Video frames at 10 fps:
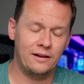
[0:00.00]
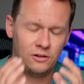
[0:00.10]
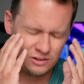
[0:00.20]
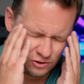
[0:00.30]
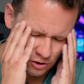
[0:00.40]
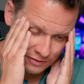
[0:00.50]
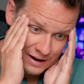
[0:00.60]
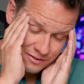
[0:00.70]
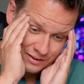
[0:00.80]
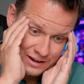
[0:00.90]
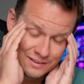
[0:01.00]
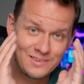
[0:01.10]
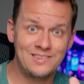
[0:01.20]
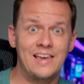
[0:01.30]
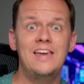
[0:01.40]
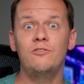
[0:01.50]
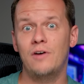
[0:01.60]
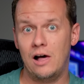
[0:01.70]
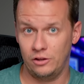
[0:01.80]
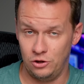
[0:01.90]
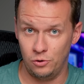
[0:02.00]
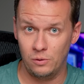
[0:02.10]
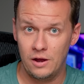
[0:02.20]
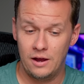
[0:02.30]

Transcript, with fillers: And um, look, that is an insane value.